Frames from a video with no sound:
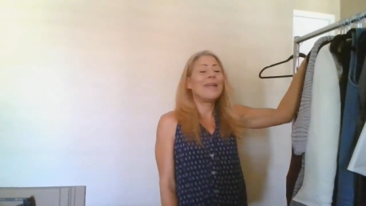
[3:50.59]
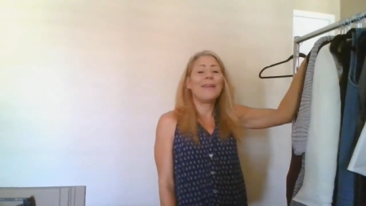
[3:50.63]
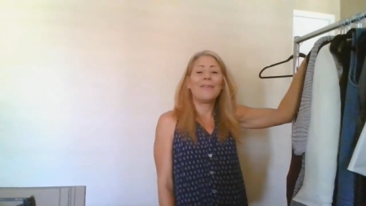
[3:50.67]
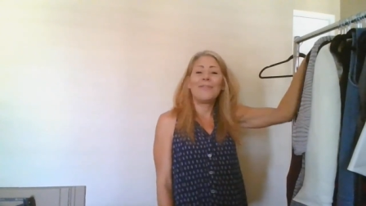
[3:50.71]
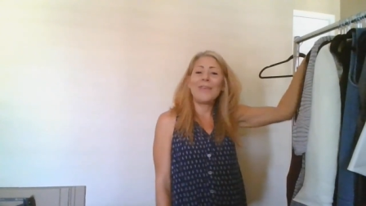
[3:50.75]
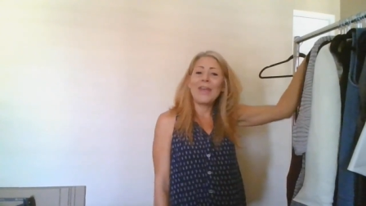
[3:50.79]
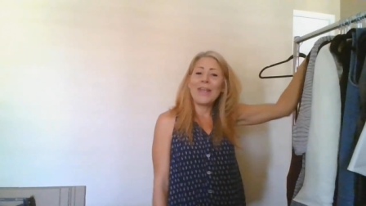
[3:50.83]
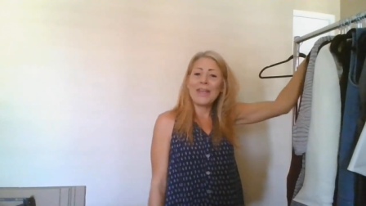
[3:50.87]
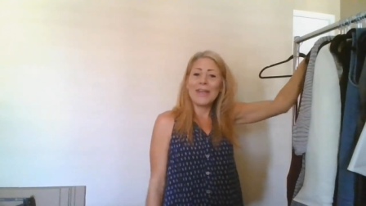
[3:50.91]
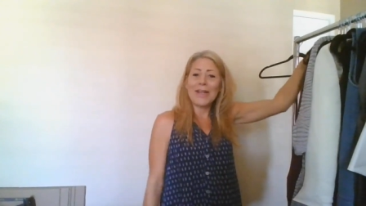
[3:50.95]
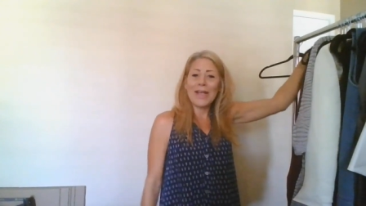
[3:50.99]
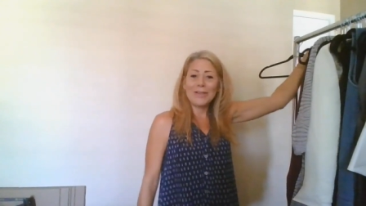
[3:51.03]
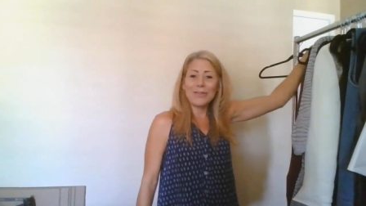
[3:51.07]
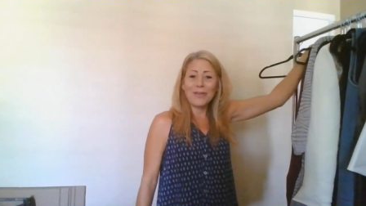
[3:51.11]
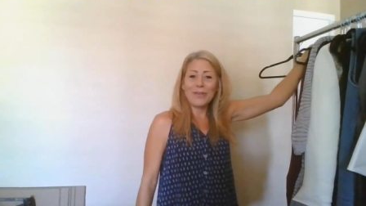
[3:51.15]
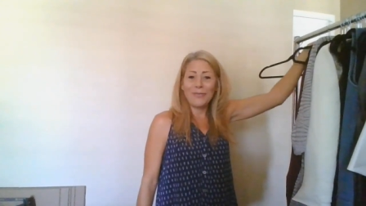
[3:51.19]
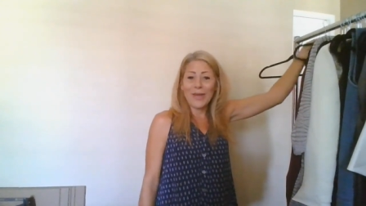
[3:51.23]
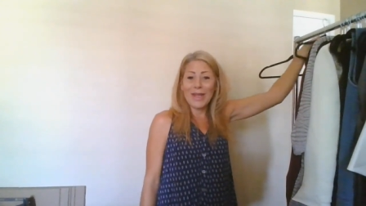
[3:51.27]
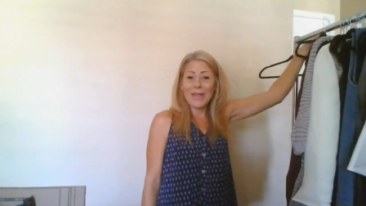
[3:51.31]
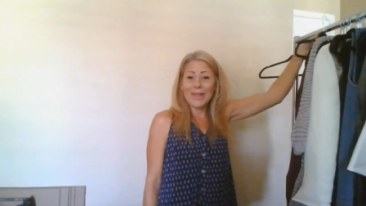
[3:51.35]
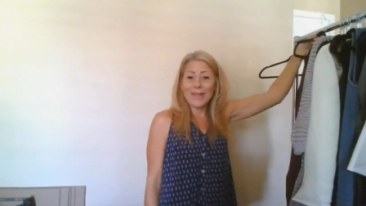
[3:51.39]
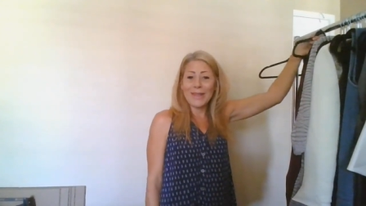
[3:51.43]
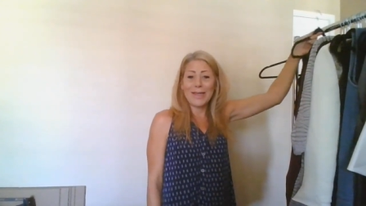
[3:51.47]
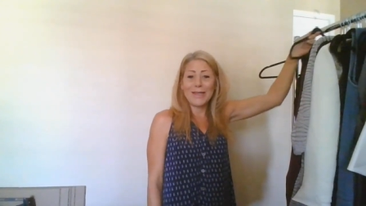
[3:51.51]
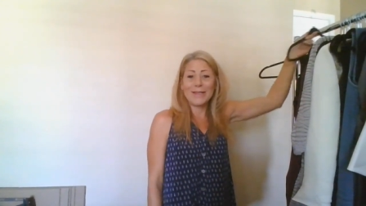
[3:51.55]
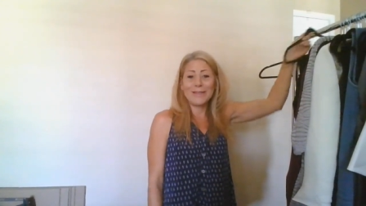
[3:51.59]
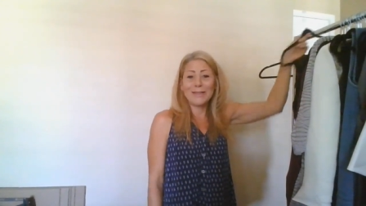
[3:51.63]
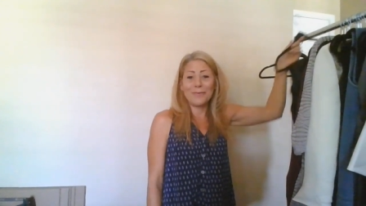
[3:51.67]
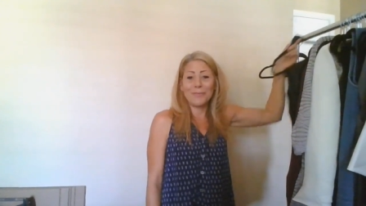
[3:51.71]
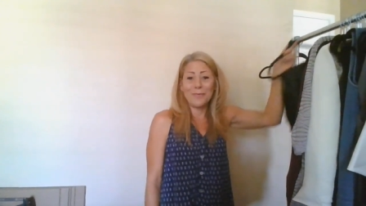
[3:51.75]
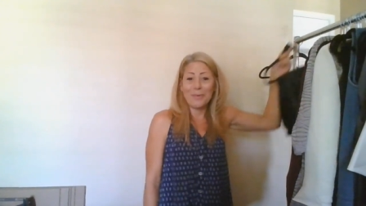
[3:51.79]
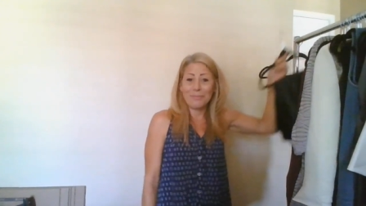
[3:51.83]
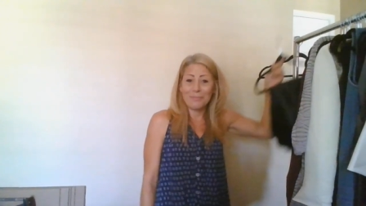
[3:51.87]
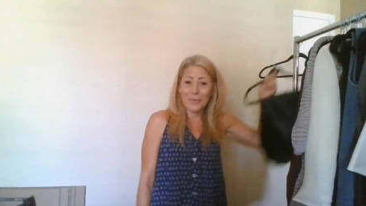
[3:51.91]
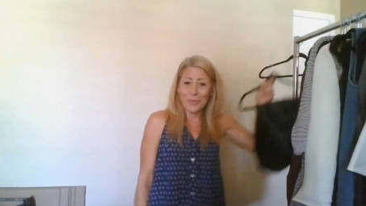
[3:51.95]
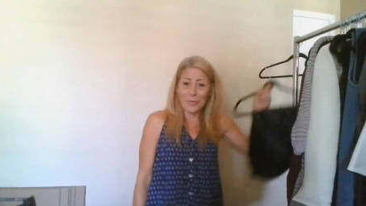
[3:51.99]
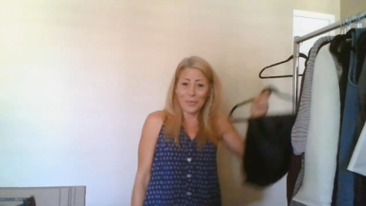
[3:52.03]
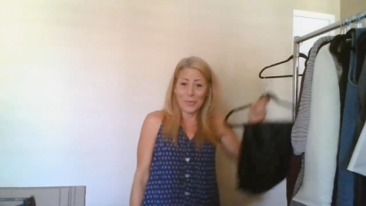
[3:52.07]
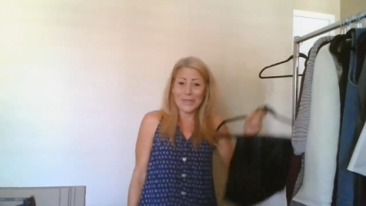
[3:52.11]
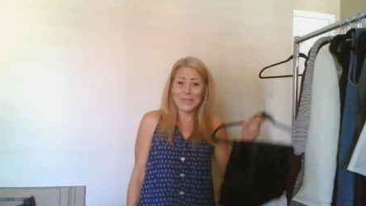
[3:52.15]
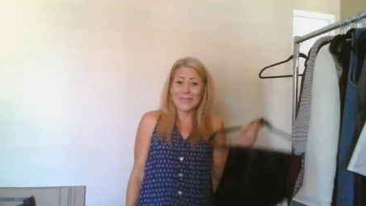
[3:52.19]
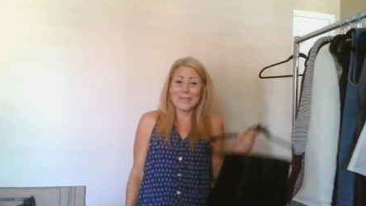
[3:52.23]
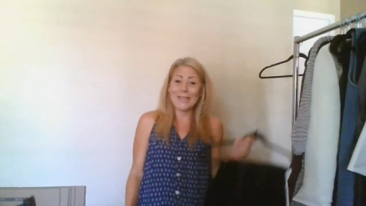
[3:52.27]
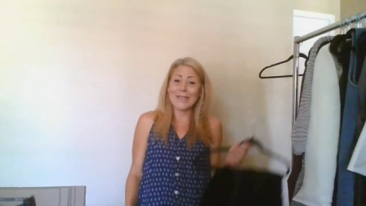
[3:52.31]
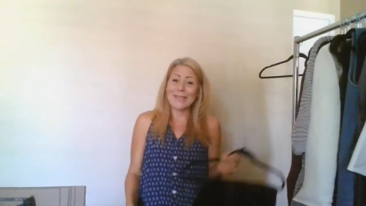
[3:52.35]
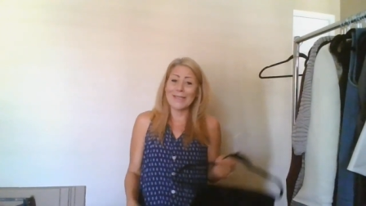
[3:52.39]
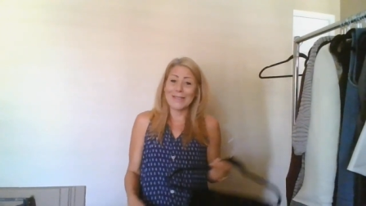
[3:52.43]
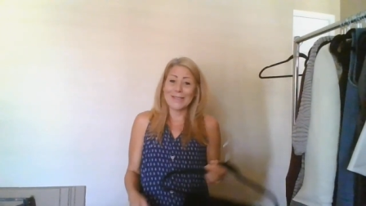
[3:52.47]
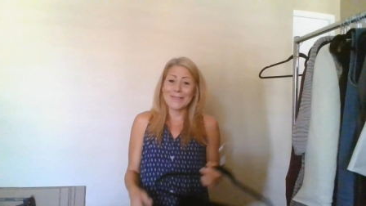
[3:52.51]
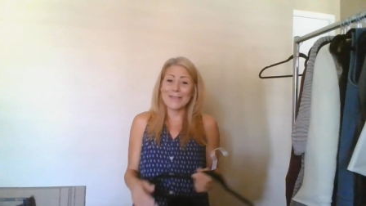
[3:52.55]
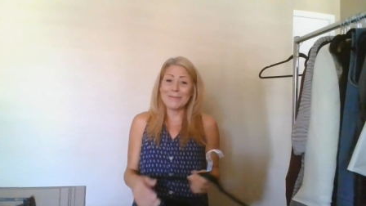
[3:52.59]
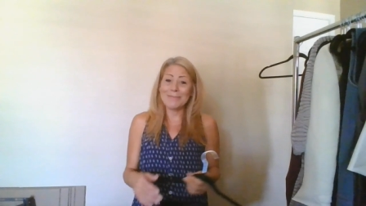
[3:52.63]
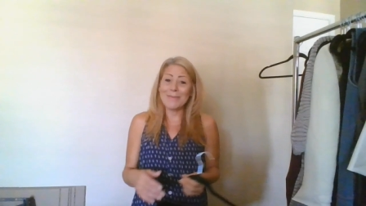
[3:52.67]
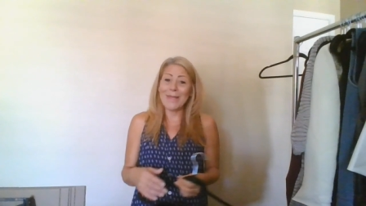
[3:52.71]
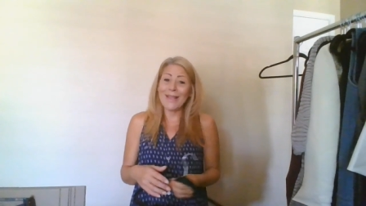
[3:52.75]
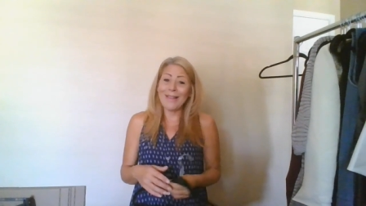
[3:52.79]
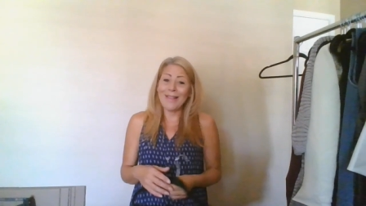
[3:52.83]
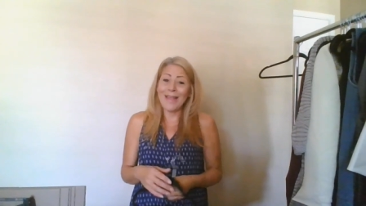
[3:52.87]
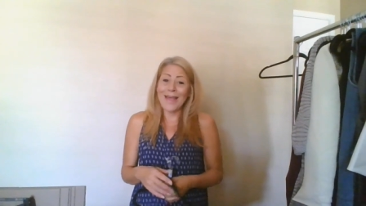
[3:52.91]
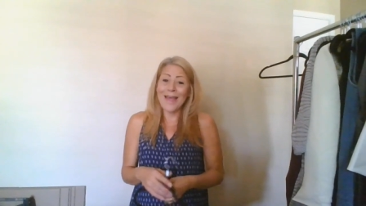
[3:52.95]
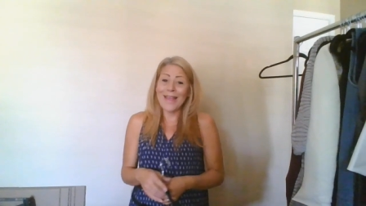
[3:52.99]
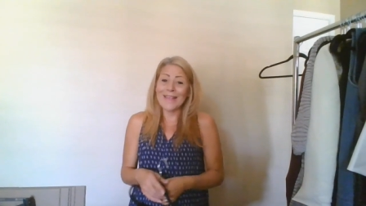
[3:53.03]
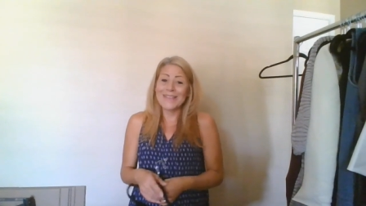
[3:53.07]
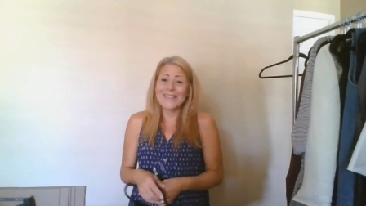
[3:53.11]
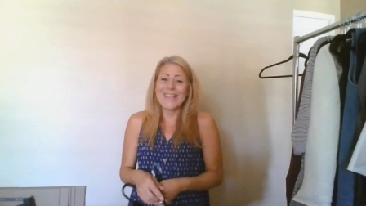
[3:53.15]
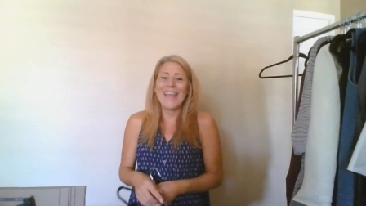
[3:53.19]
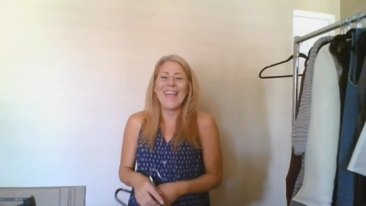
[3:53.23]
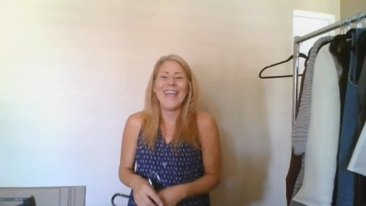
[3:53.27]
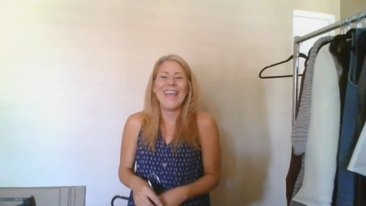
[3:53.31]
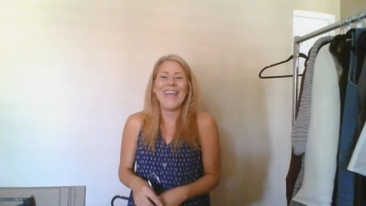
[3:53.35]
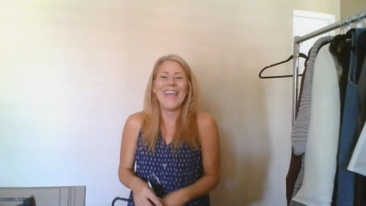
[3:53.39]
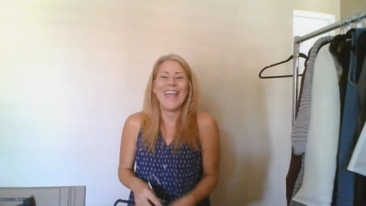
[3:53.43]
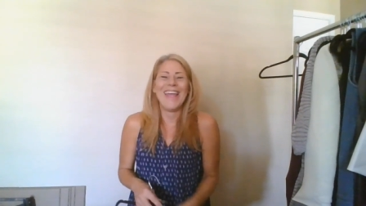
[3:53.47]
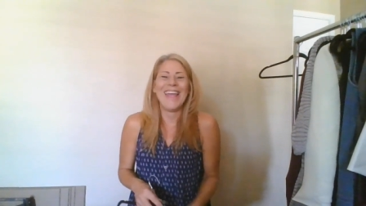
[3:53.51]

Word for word: see if I can actually find things that I'm going to list in my closet.